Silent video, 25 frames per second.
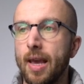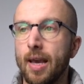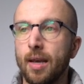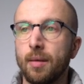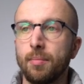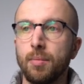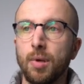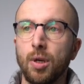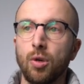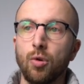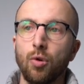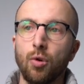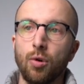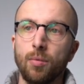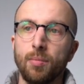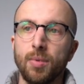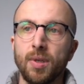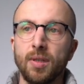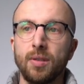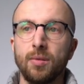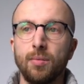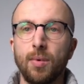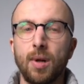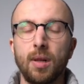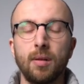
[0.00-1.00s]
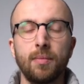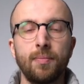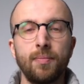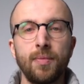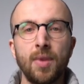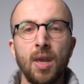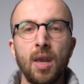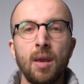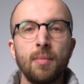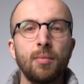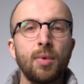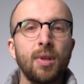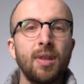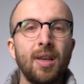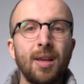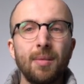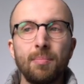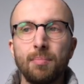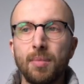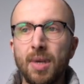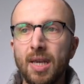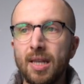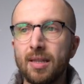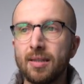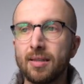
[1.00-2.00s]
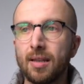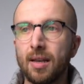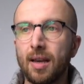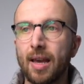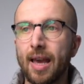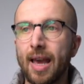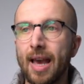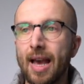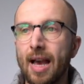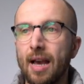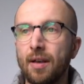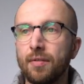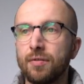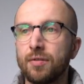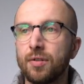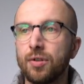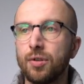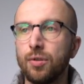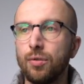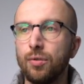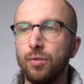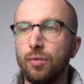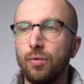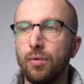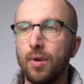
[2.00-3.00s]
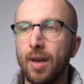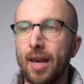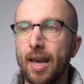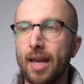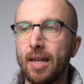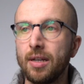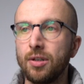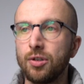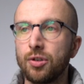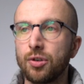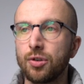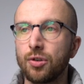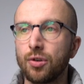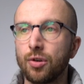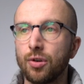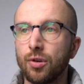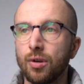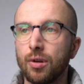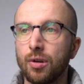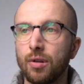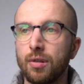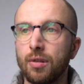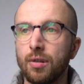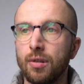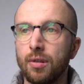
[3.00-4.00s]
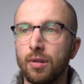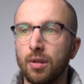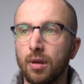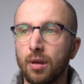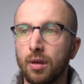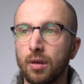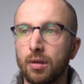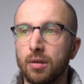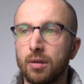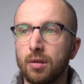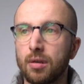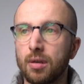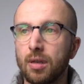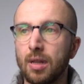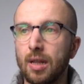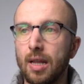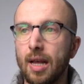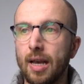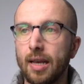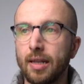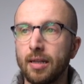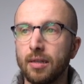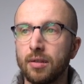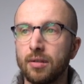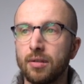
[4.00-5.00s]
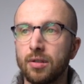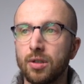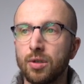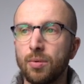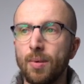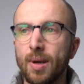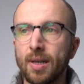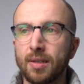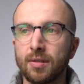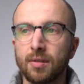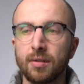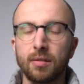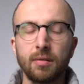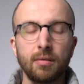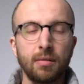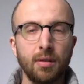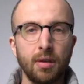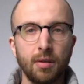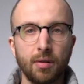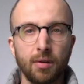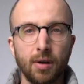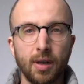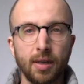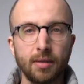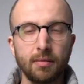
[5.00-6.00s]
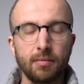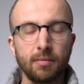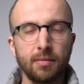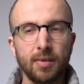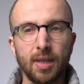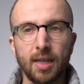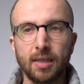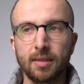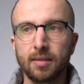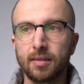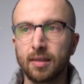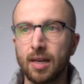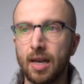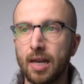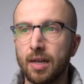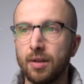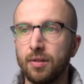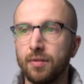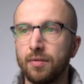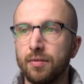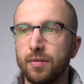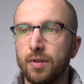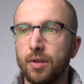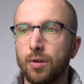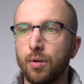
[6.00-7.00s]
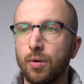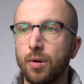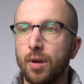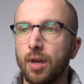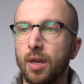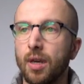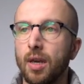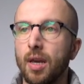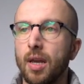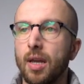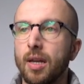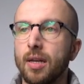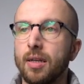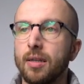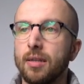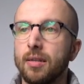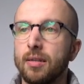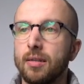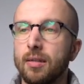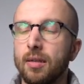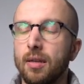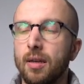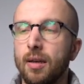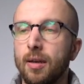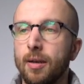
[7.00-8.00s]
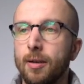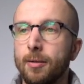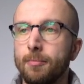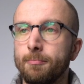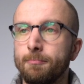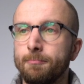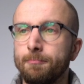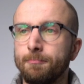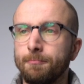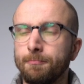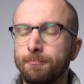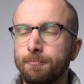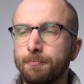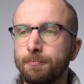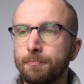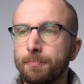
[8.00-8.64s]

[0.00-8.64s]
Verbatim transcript: Acme Corp as well. But that means I have to enter the client twice here, right? That's kind of annoying and um,